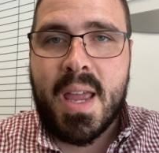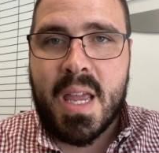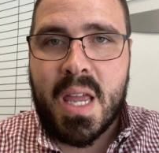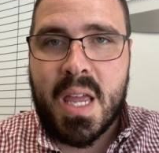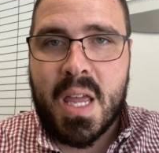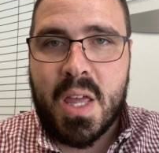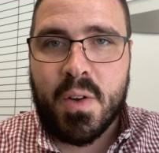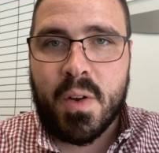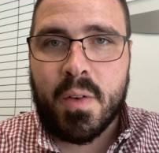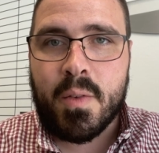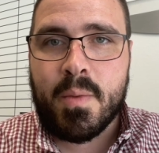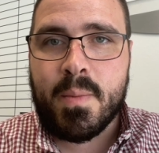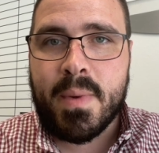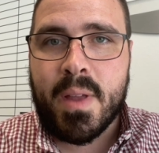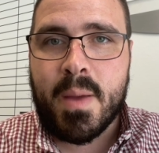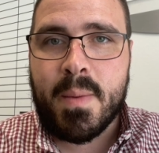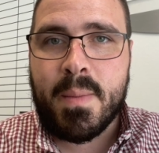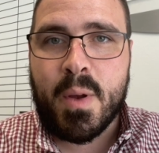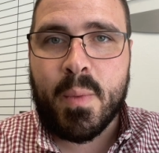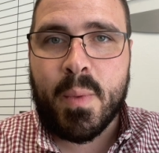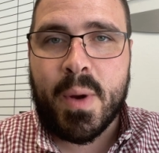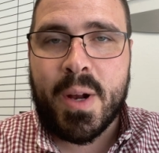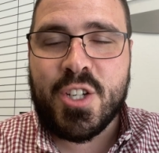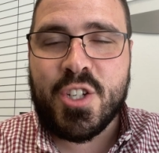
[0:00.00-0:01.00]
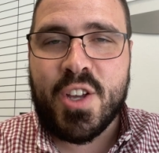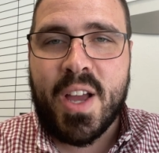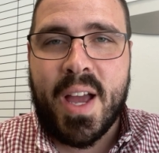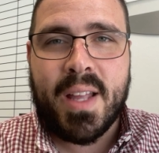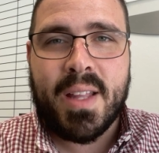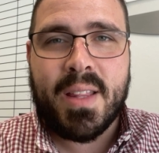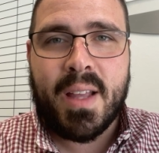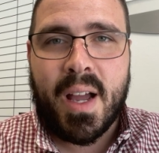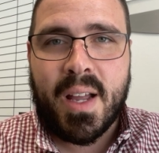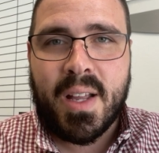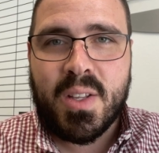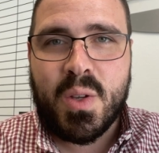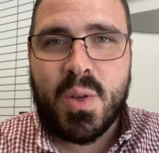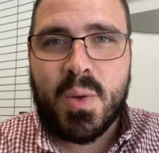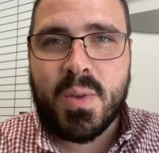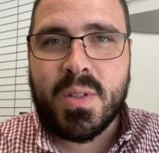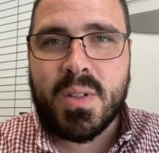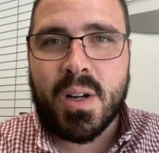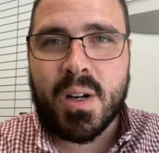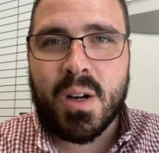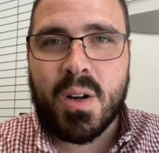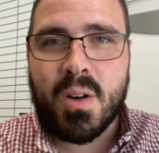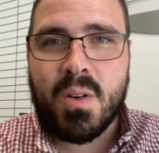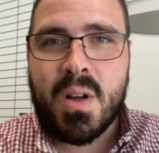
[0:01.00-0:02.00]
Either of them can be reached at
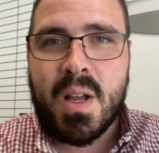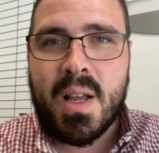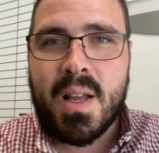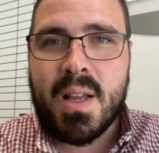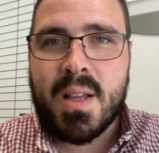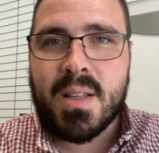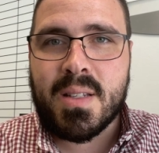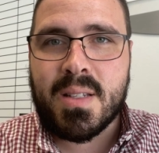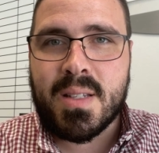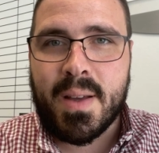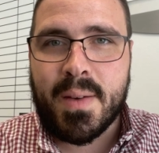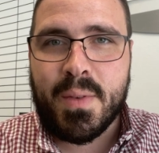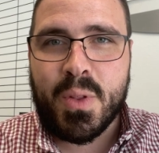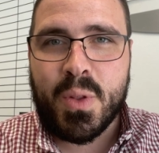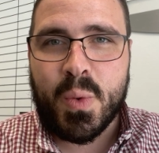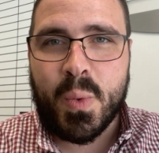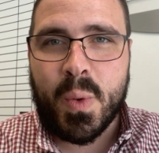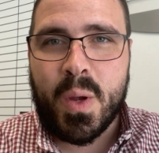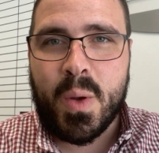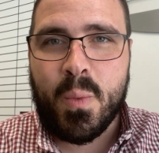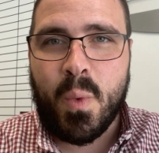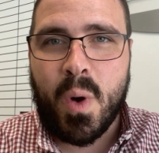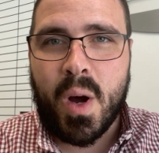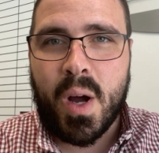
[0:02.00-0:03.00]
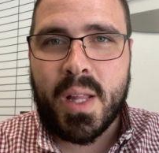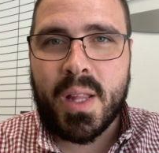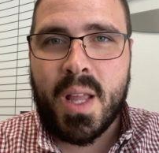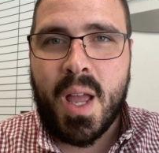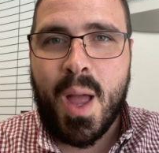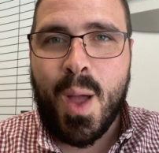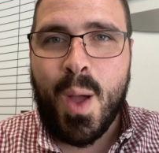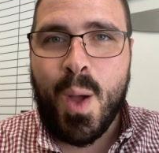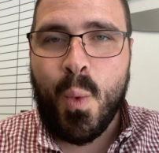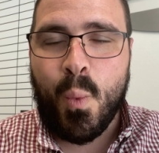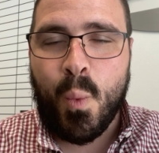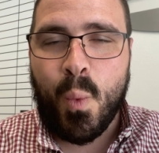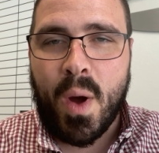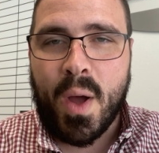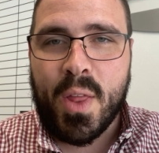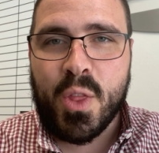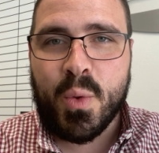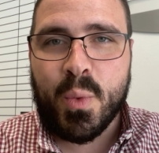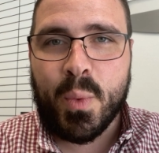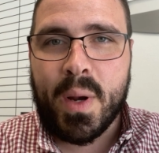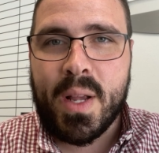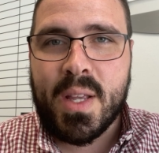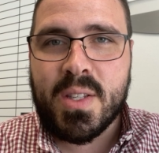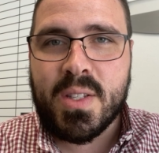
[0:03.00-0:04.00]

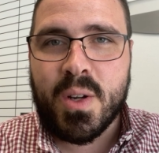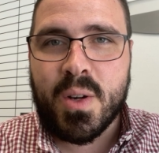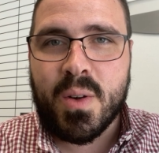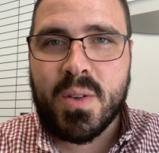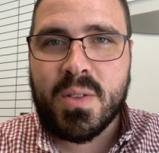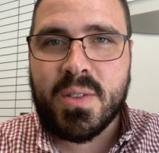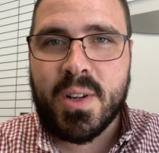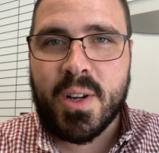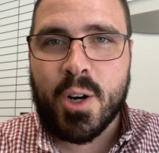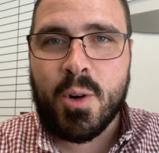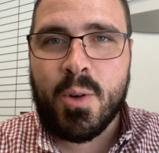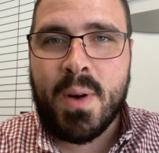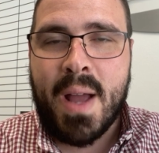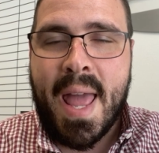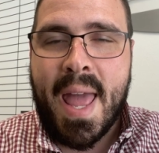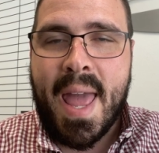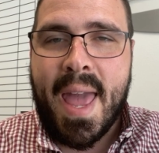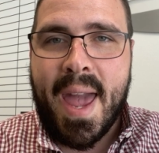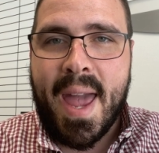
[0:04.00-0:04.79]
920-731-1300.